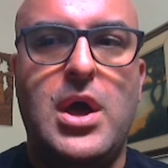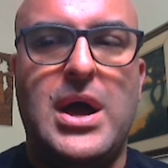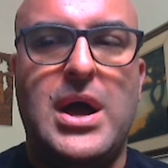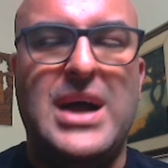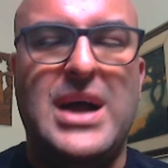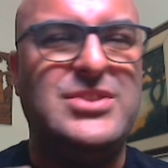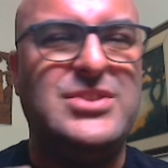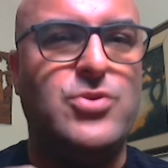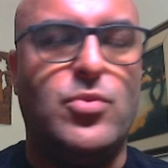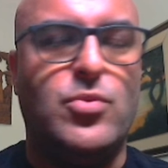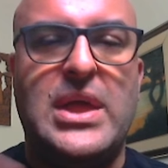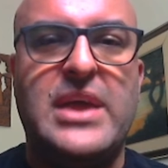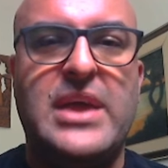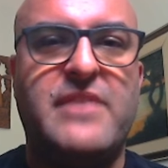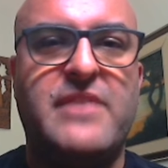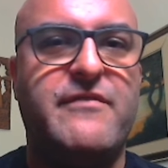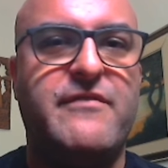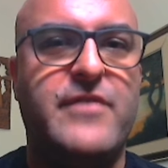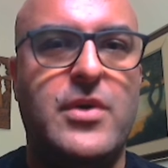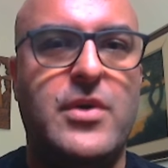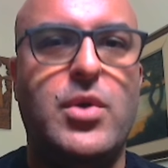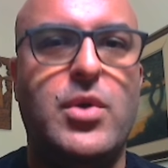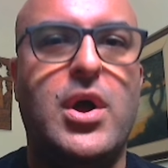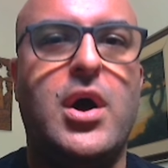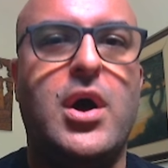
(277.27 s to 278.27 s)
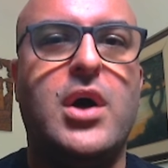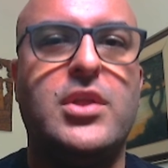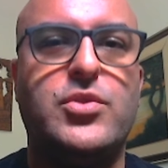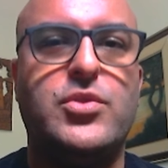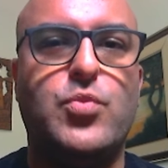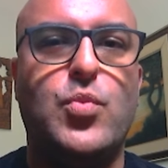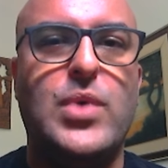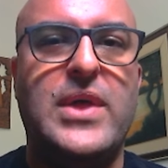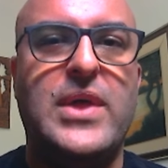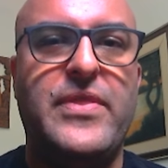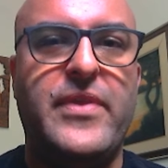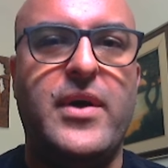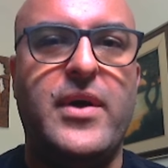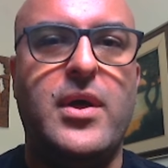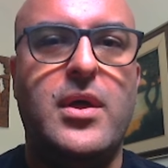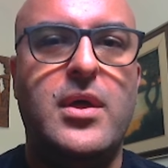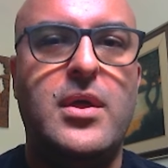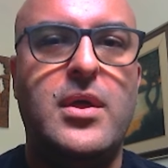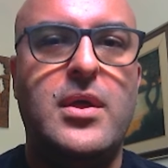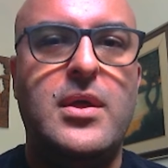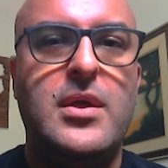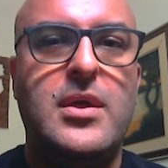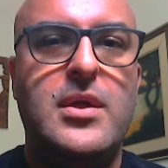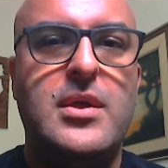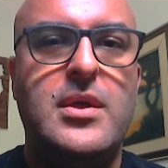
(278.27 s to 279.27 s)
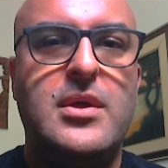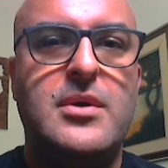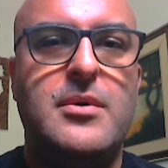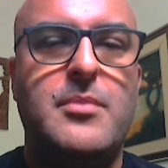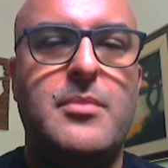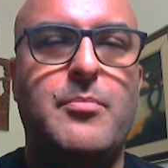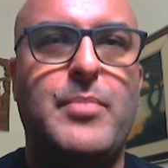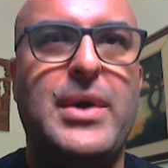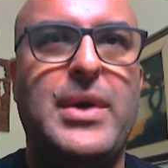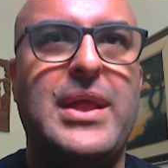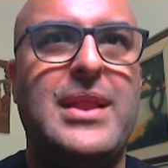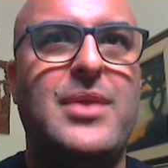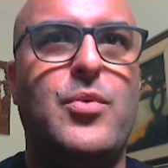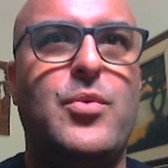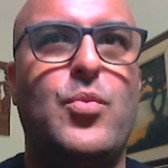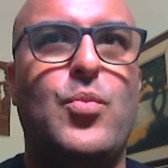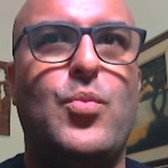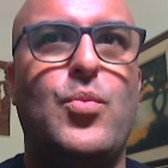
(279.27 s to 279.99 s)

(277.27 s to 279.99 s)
I don't like very hot weather. But